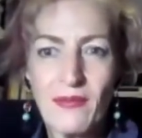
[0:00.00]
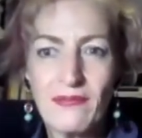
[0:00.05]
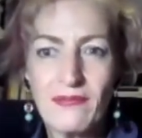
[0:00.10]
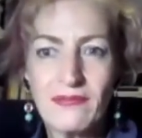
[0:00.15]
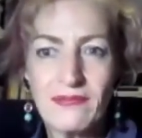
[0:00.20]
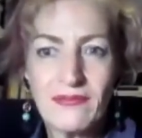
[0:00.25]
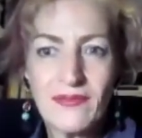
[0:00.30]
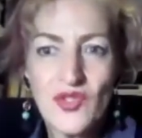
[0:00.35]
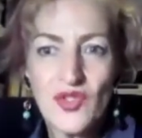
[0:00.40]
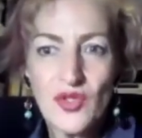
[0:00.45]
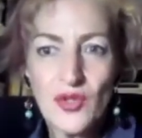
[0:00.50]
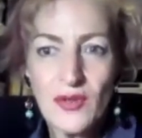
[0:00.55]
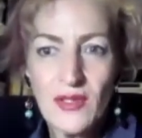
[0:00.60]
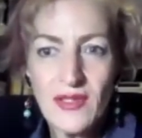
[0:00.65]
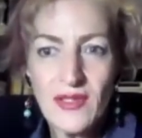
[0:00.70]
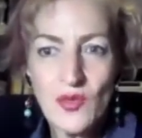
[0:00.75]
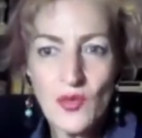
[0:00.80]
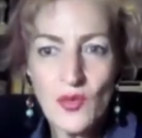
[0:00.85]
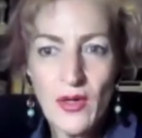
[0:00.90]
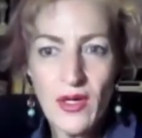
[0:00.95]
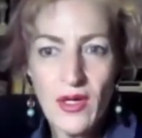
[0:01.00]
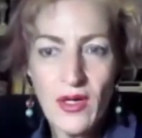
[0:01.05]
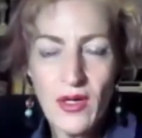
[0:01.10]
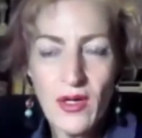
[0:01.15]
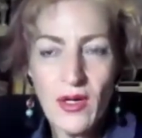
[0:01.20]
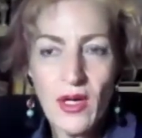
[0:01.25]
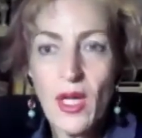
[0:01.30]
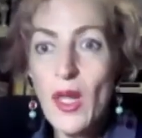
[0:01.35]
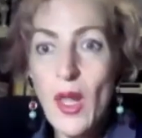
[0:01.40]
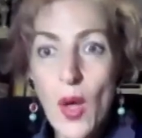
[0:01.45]
students were
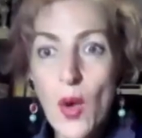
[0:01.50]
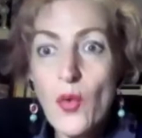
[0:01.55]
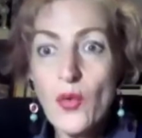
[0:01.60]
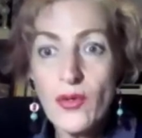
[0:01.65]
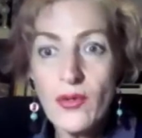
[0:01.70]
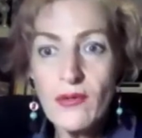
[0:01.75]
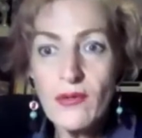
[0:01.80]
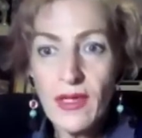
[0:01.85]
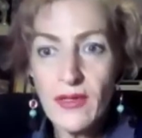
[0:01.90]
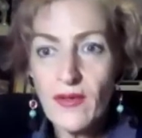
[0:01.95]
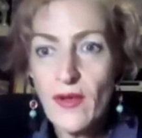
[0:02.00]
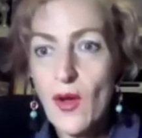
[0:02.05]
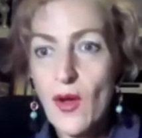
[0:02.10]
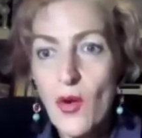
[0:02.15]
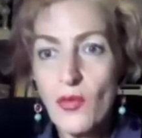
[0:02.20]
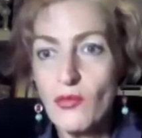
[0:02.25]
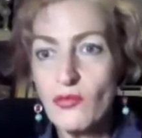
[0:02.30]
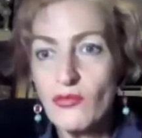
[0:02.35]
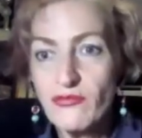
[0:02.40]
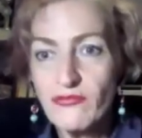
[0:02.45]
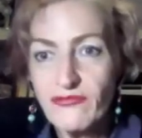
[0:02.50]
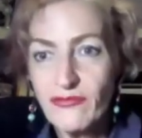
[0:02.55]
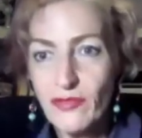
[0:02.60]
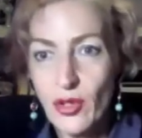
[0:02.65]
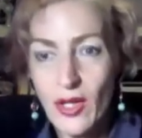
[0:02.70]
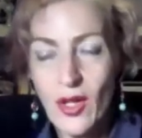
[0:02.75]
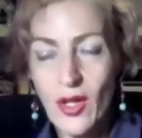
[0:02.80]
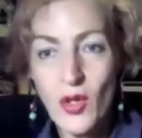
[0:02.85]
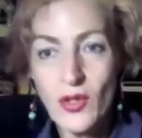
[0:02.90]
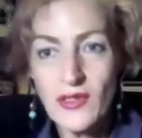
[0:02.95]
alone at home for a
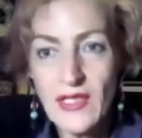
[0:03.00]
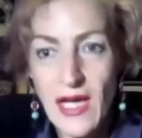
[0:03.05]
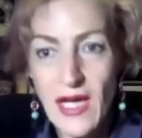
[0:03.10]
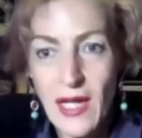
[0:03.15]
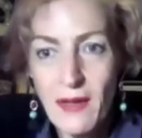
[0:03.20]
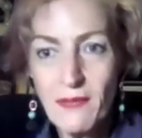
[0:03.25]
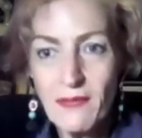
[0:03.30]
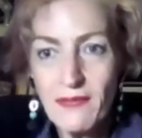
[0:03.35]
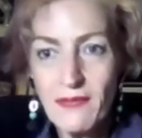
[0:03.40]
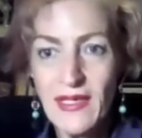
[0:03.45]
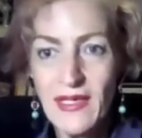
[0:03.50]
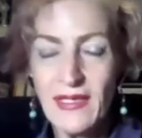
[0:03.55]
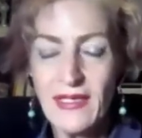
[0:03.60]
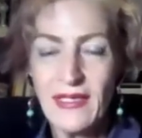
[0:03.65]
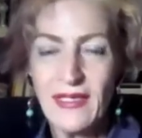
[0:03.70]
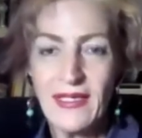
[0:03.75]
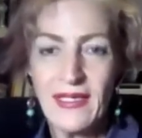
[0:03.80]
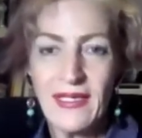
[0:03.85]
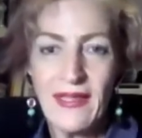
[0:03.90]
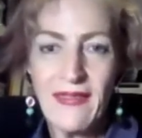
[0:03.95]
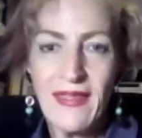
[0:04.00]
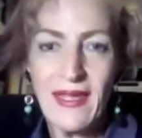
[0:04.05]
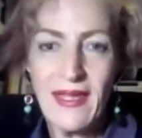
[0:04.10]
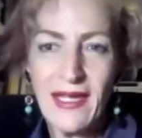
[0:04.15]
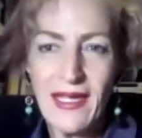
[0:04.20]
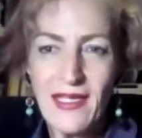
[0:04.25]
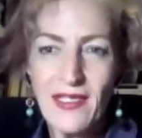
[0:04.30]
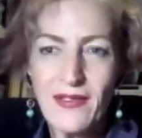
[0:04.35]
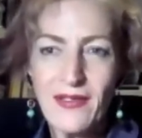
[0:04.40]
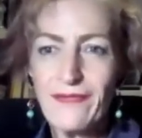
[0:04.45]
long time, they kind
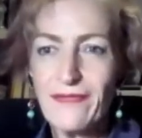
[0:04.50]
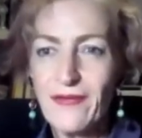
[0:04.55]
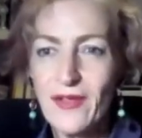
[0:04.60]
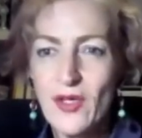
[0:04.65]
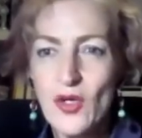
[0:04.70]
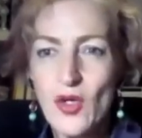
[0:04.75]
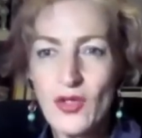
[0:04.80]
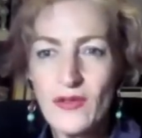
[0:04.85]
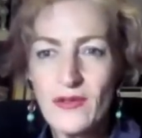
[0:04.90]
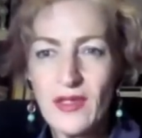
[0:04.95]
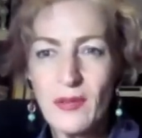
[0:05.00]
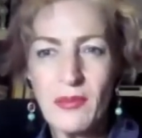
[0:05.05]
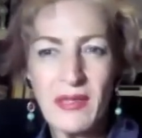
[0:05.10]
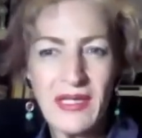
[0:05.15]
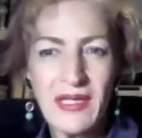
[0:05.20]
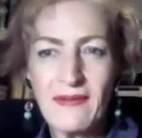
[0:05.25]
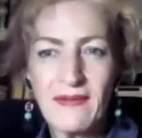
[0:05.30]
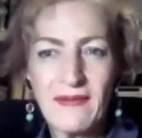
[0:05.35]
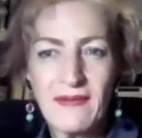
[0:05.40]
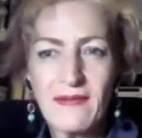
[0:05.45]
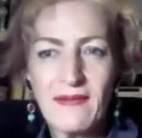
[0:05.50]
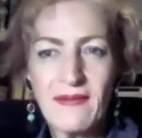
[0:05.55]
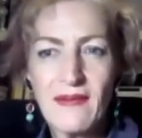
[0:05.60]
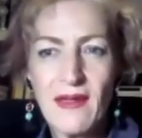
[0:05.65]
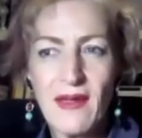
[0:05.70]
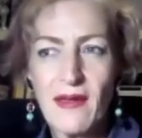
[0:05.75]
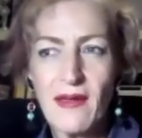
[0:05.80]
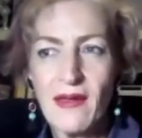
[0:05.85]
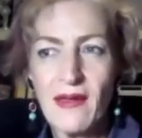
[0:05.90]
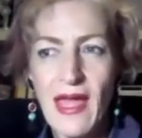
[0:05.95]
of got a bit
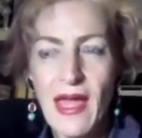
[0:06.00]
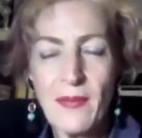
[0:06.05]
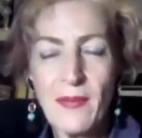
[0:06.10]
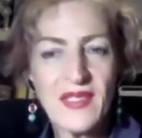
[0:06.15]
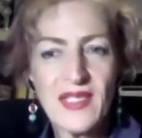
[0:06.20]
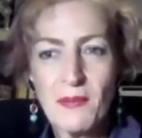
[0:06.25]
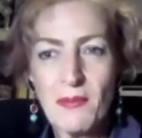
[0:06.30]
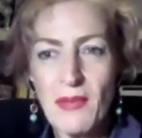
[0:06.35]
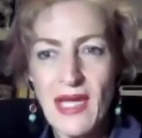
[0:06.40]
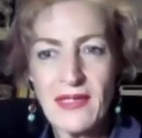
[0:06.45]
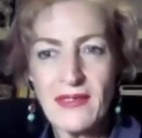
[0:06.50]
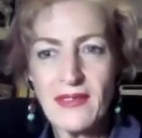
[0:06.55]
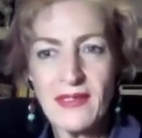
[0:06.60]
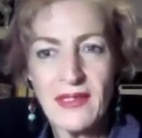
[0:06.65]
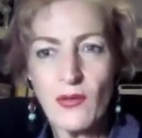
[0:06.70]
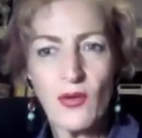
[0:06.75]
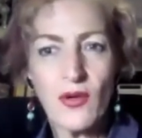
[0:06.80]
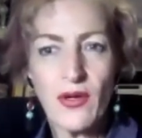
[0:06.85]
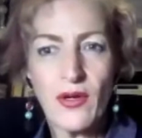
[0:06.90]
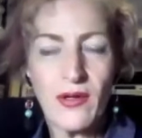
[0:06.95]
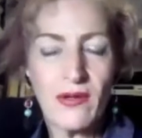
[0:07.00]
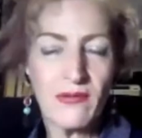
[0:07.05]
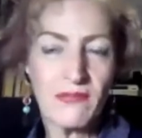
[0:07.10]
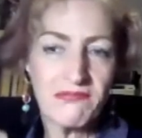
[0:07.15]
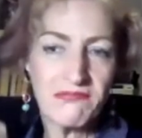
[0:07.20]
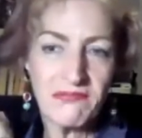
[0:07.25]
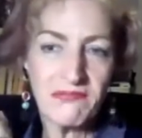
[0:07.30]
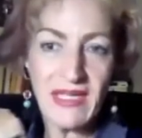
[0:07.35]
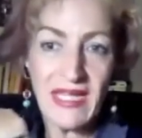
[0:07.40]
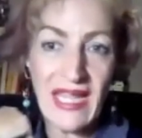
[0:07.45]
absent-minded or
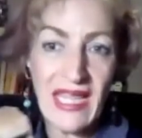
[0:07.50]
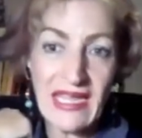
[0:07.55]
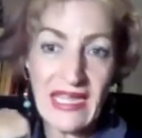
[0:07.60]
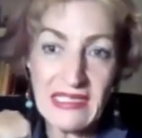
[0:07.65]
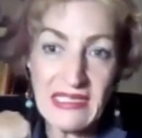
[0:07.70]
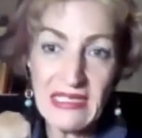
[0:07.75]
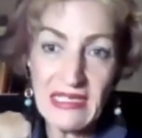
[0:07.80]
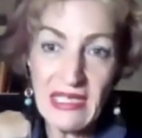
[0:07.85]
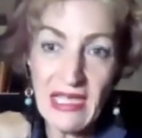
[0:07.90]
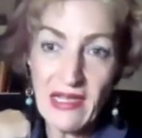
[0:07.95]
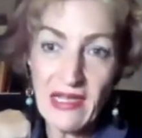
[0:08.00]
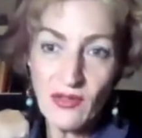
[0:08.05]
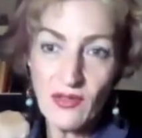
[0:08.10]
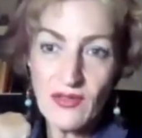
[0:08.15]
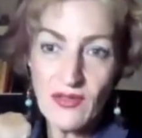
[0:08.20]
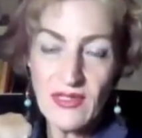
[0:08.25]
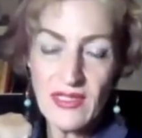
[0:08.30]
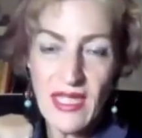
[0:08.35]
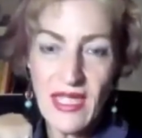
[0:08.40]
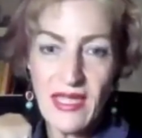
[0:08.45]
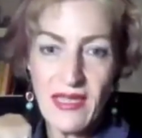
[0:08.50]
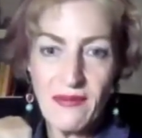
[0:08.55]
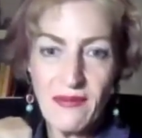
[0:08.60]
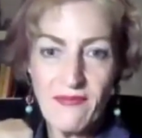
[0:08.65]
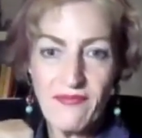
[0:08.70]
lazy, I could say.